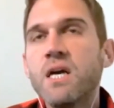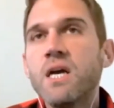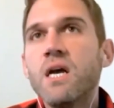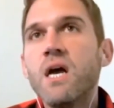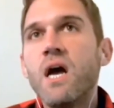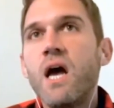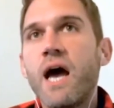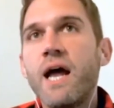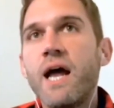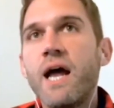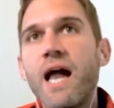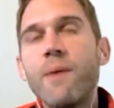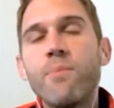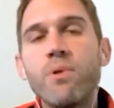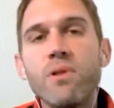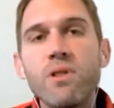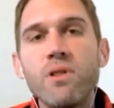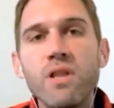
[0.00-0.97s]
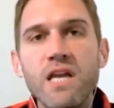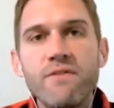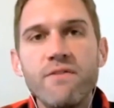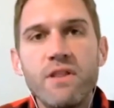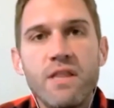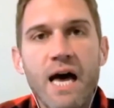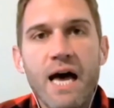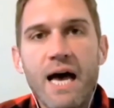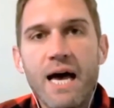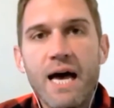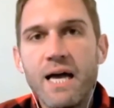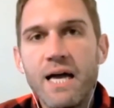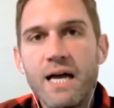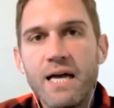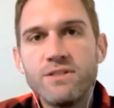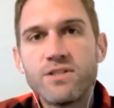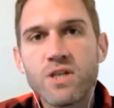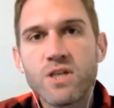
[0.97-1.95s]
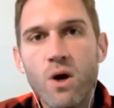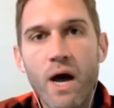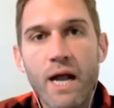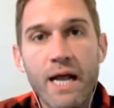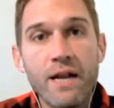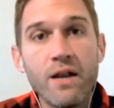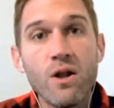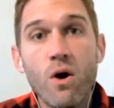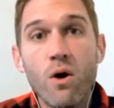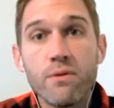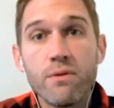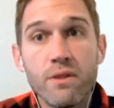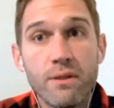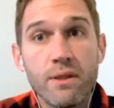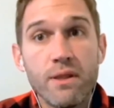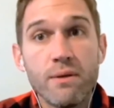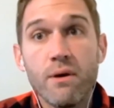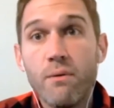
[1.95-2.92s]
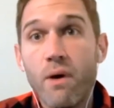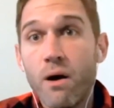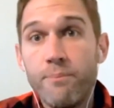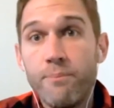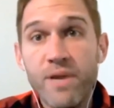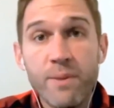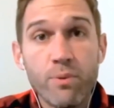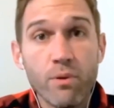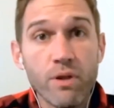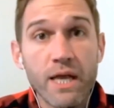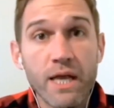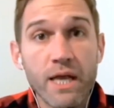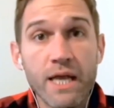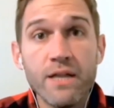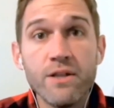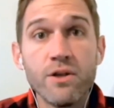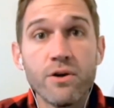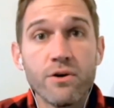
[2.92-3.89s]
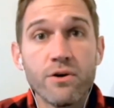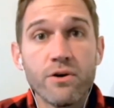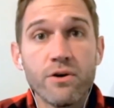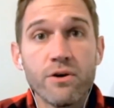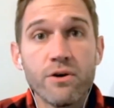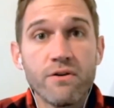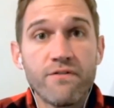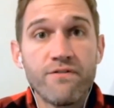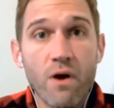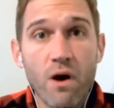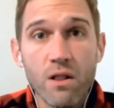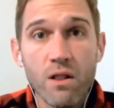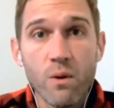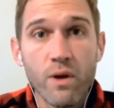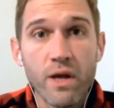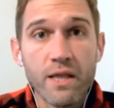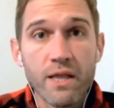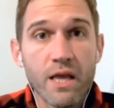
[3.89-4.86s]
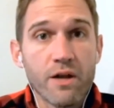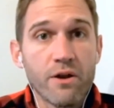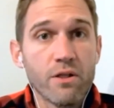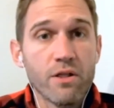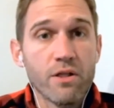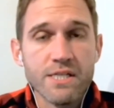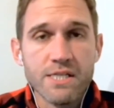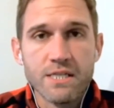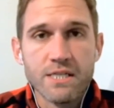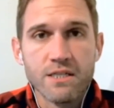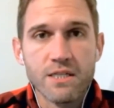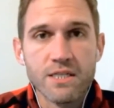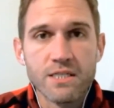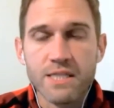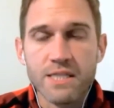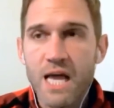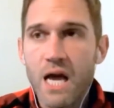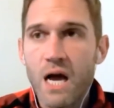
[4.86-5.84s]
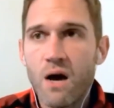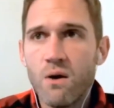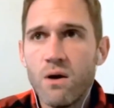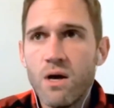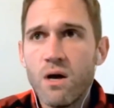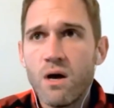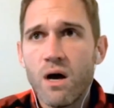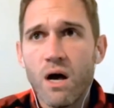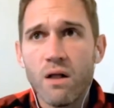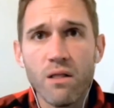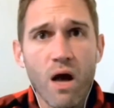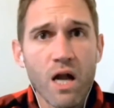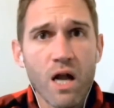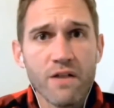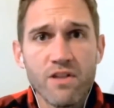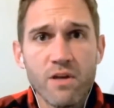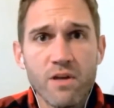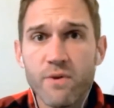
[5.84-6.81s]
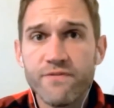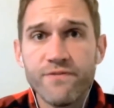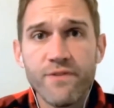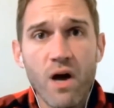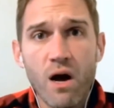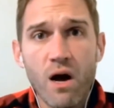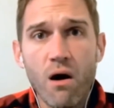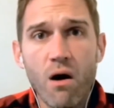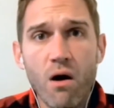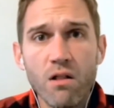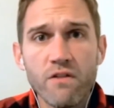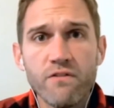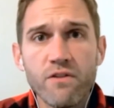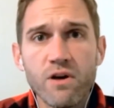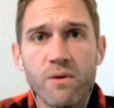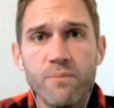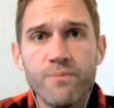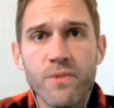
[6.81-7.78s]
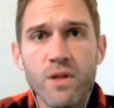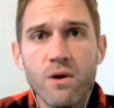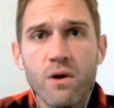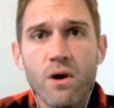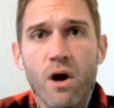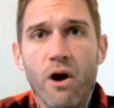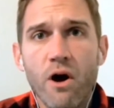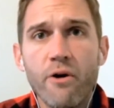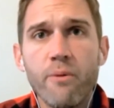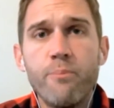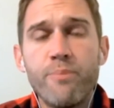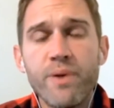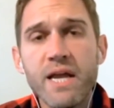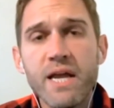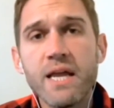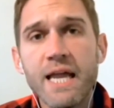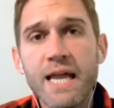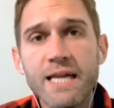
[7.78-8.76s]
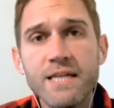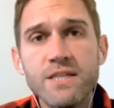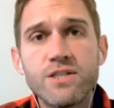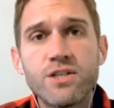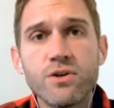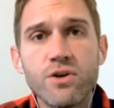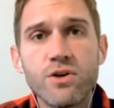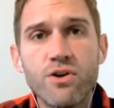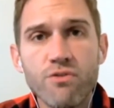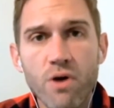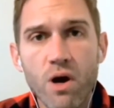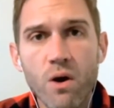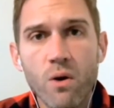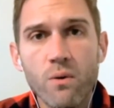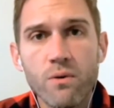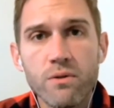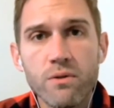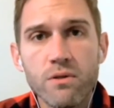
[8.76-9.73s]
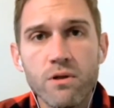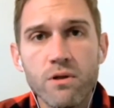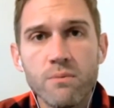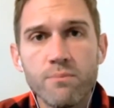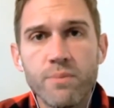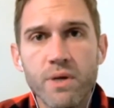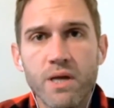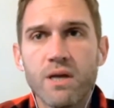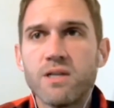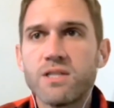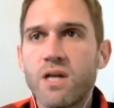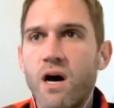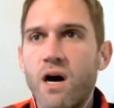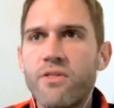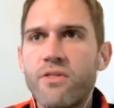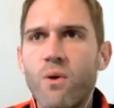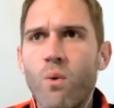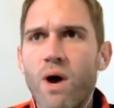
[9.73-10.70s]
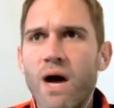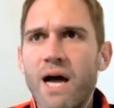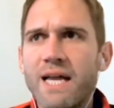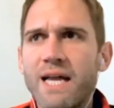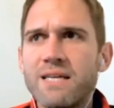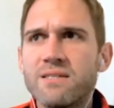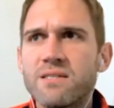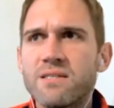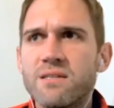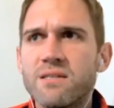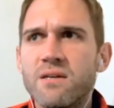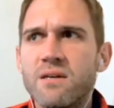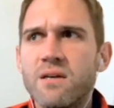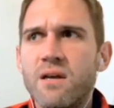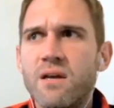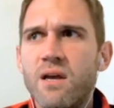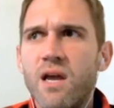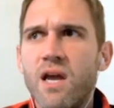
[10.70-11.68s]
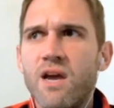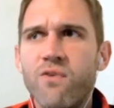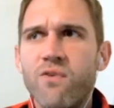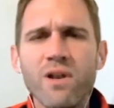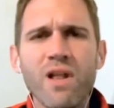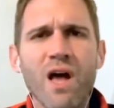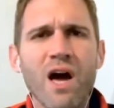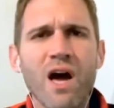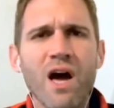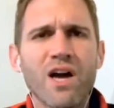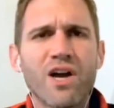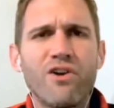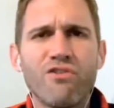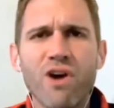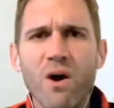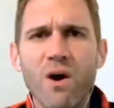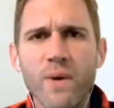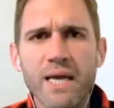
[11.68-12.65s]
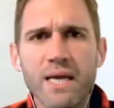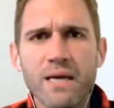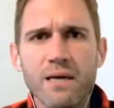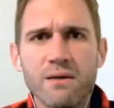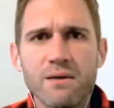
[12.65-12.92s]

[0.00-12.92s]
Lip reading: And I believe in that. And I know the people in your following that are listening to this now, a lot of them, if not all of them, are big into growth. Because otherwise, if we're not growing,